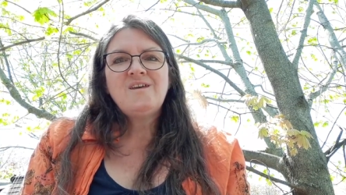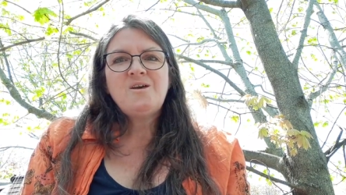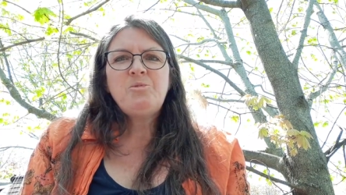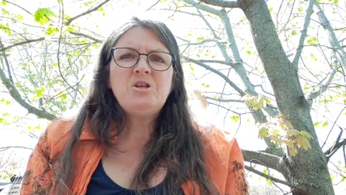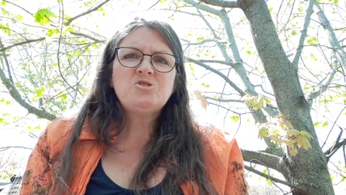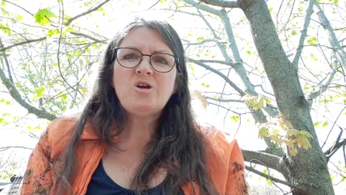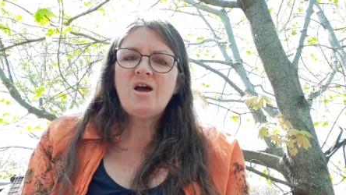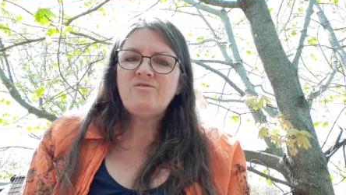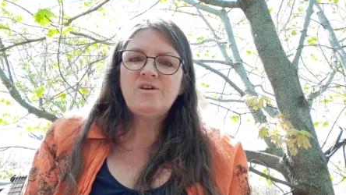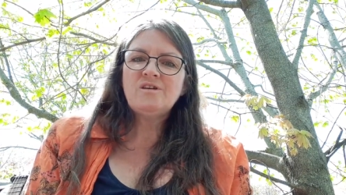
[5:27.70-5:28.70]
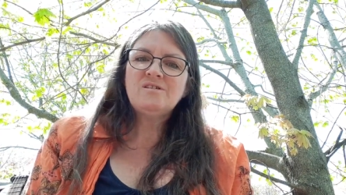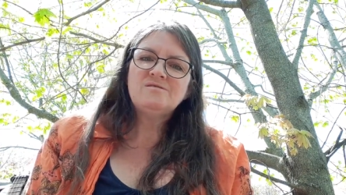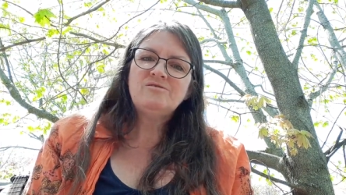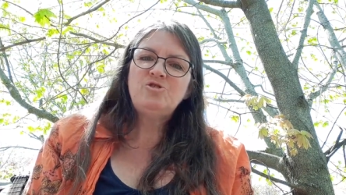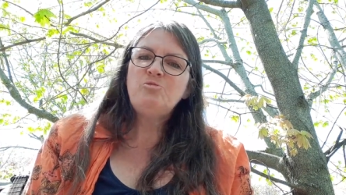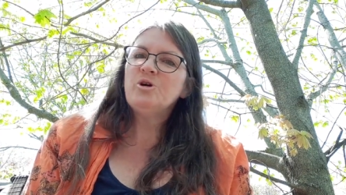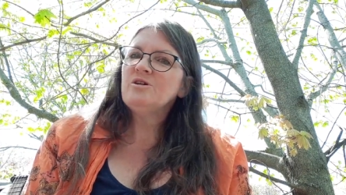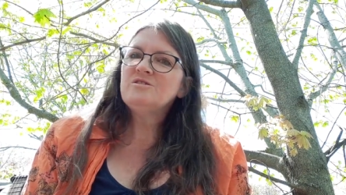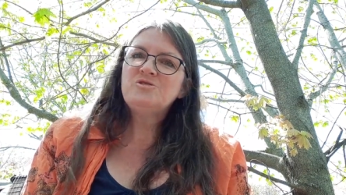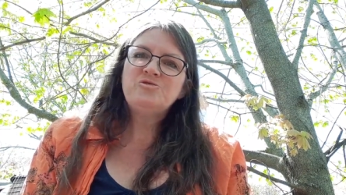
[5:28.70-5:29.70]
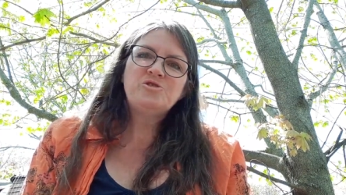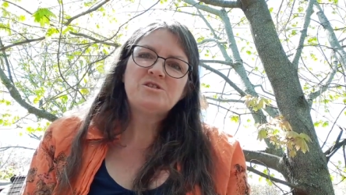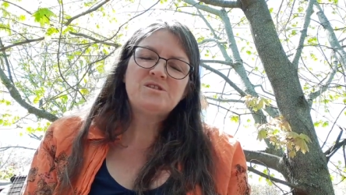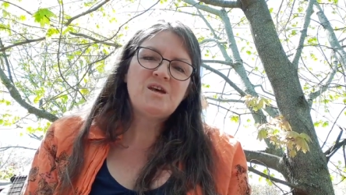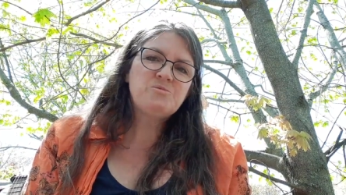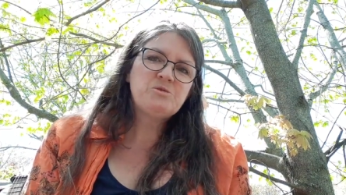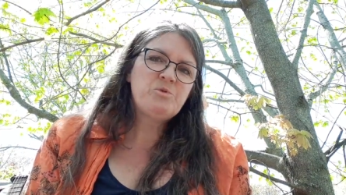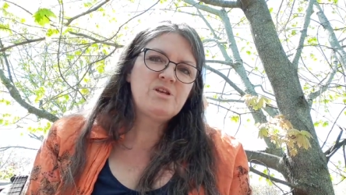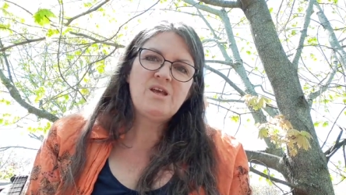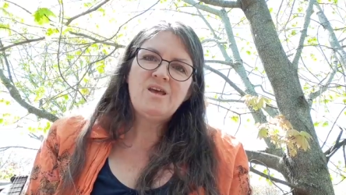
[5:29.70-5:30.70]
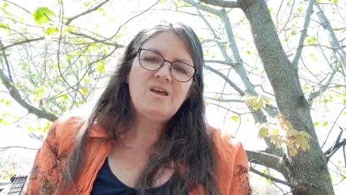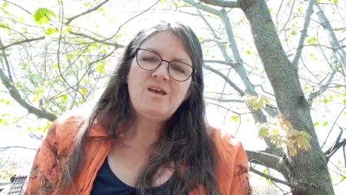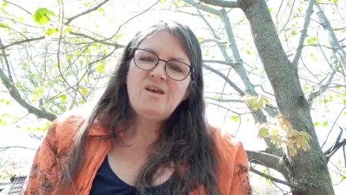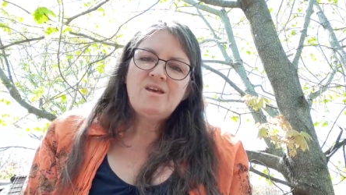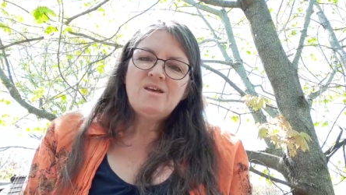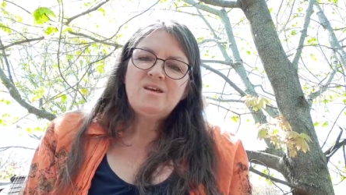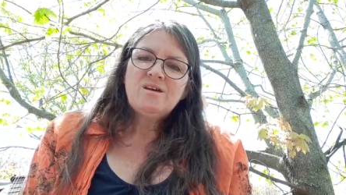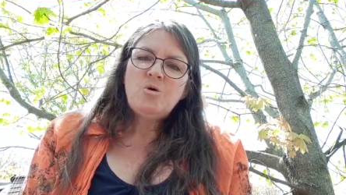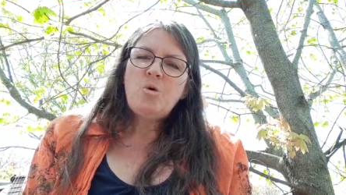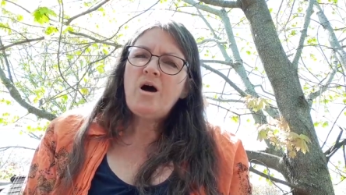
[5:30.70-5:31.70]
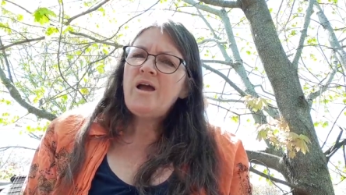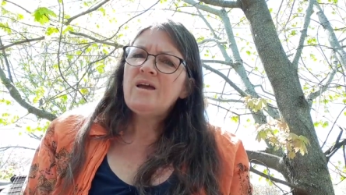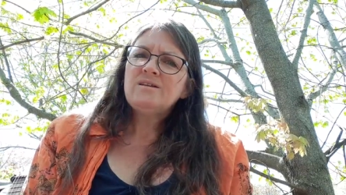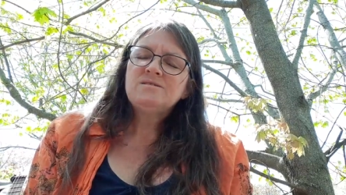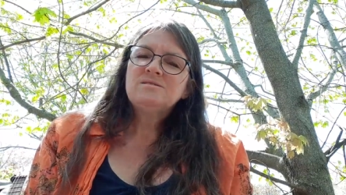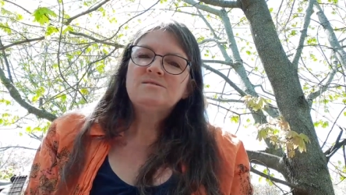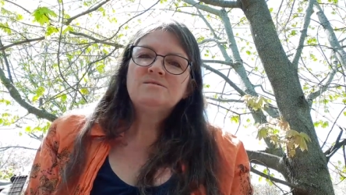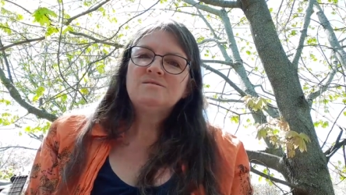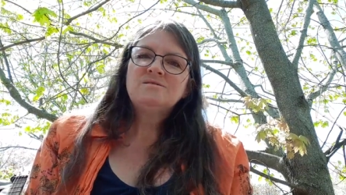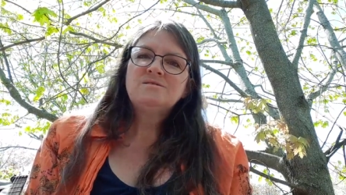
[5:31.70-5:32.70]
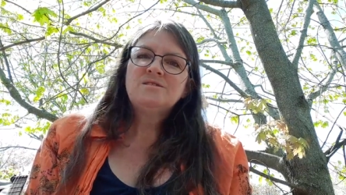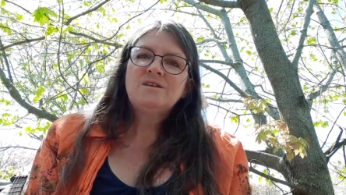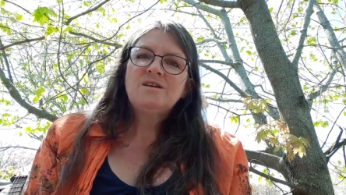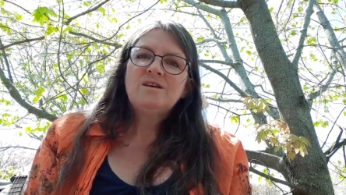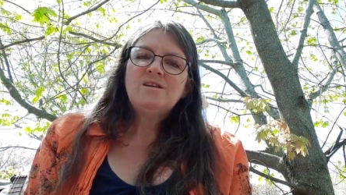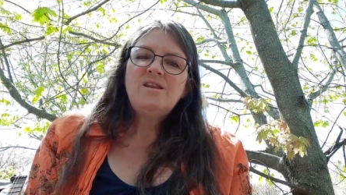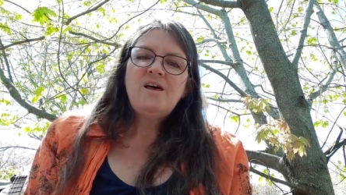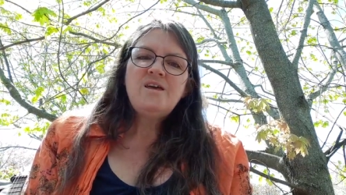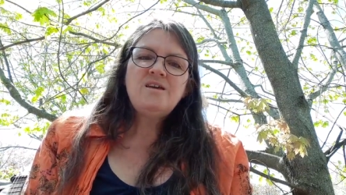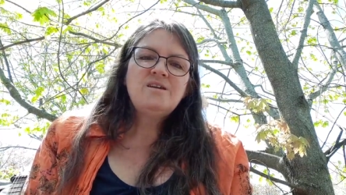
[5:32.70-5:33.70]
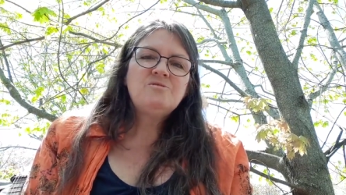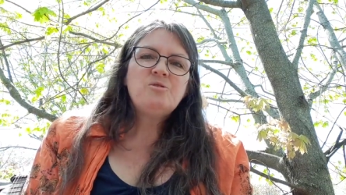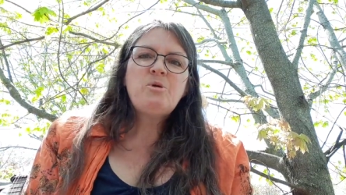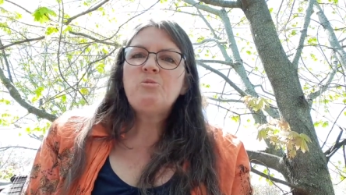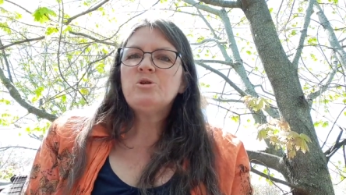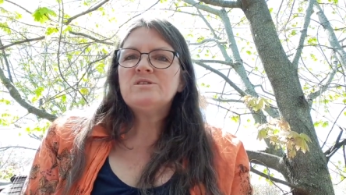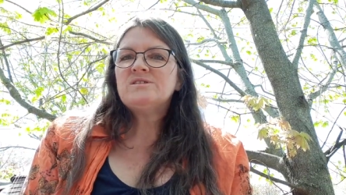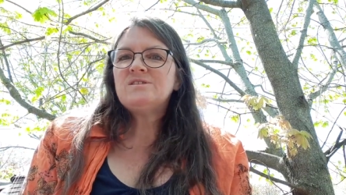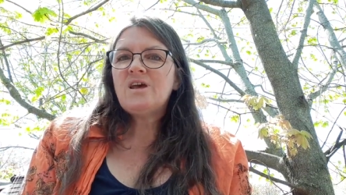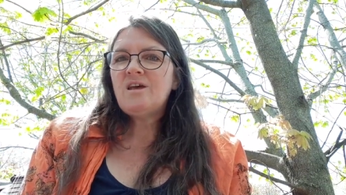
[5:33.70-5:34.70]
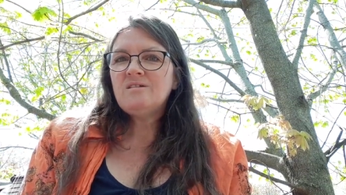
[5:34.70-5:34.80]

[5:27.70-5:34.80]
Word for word: Bit of traffic, few birds, footsteps, but quiet. Like Remembrance Day.